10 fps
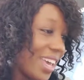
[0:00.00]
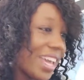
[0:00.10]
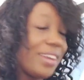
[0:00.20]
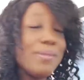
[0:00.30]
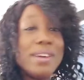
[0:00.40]

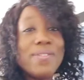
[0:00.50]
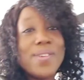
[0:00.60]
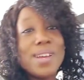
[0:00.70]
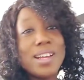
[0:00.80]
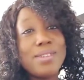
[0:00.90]
Anyway,
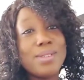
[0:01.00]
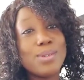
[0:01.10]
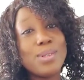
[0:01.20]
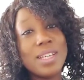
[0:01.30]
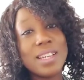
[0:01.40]
Fernandez
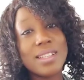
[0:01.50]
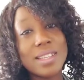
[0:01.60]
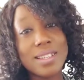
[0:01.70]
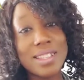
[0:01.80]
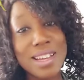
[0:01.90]
only gets
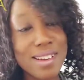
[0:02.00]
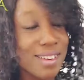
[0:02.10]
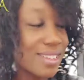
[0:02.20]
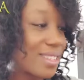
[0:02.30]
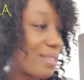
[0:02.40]
6
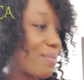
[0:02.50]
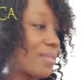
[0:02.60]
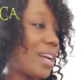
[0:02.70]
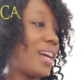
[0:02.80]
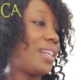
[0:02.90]
years,
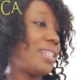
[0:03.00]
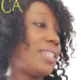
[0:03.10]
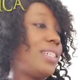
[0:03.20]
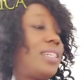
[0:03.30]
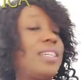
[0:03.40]

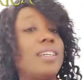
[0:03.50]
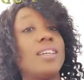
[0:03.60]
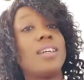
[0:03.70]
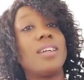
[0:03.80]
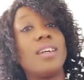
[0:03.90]
and he